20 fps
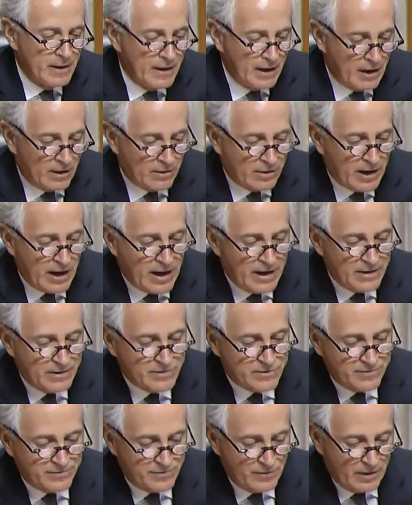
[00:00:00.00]
Al
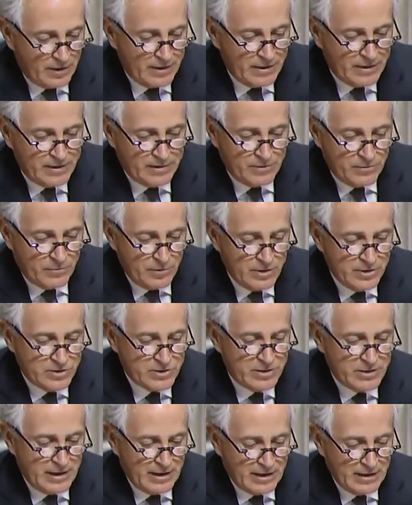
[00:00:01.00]
Qaeda's affiliate in the
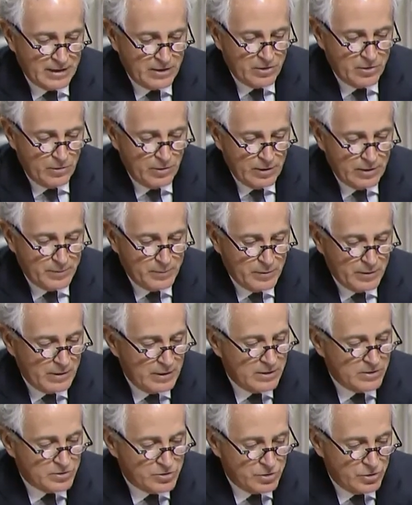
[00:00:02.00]
region,
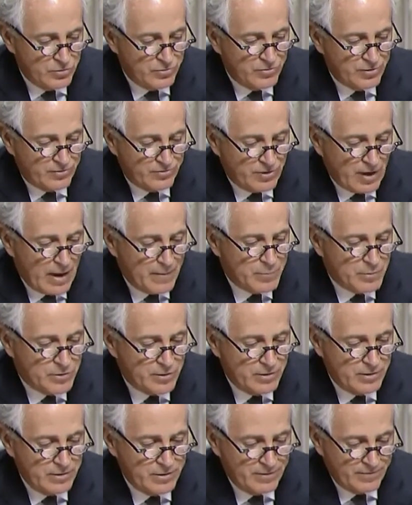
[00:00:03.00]
AQAP, has used this
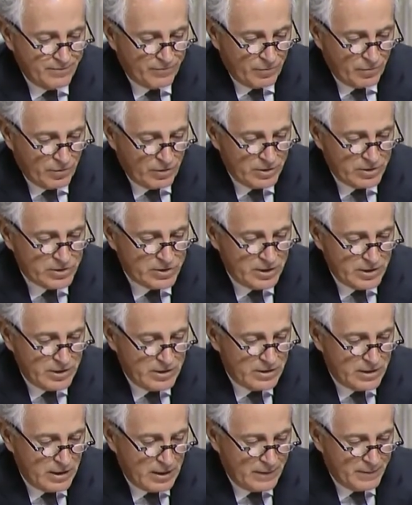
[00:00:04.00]
opportunity to flourish
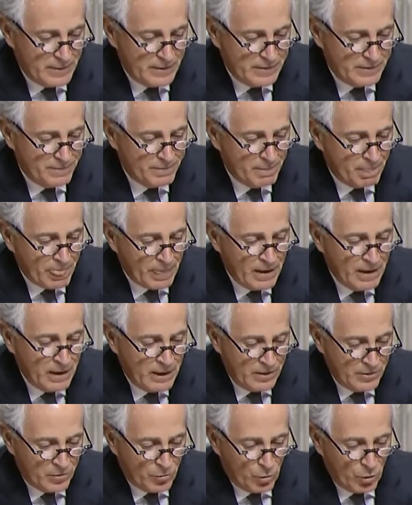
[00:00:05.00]
in Yemen.
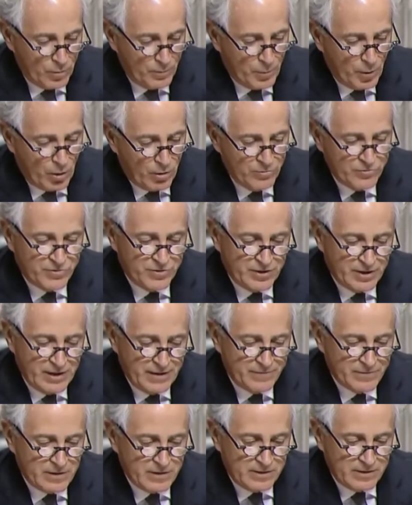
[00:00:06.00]
The group holds
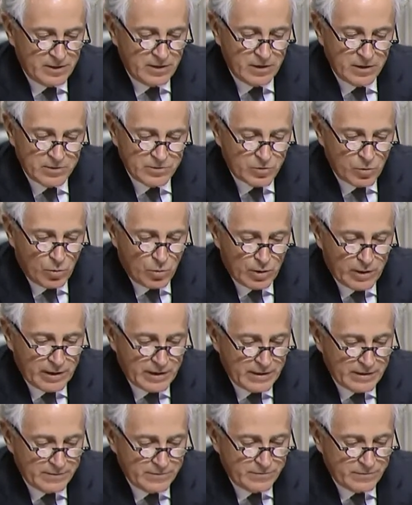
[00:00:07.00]
significant territory
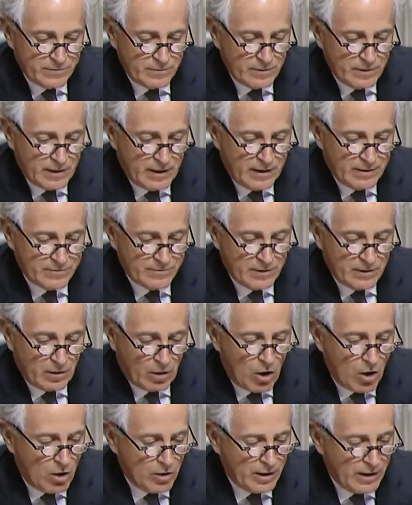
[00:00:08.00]
and is, has a
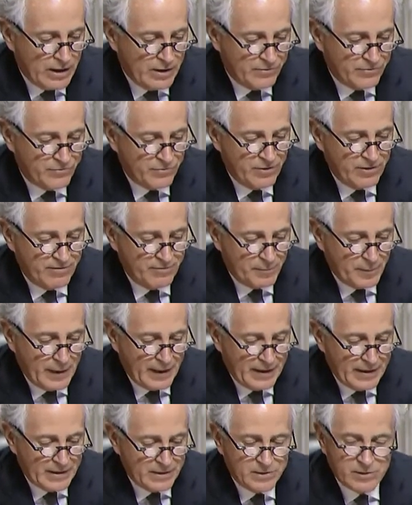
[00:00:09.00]
long history of
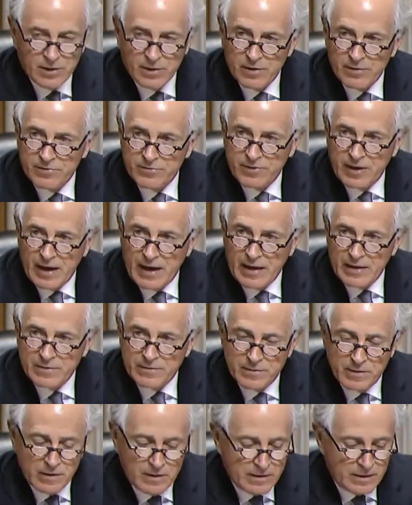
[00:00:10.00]
planning terrorist
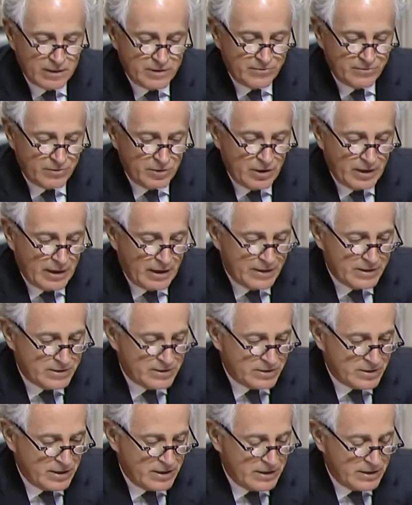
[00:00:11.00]
attacks against the United
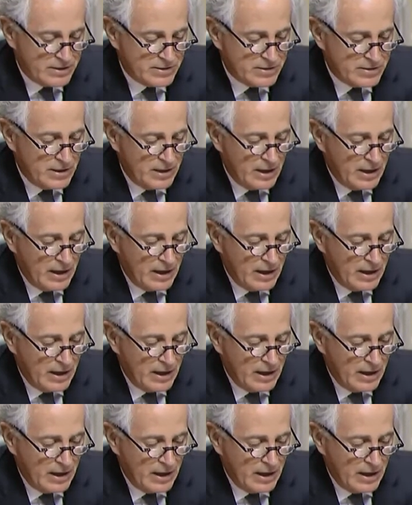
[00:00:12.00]
States.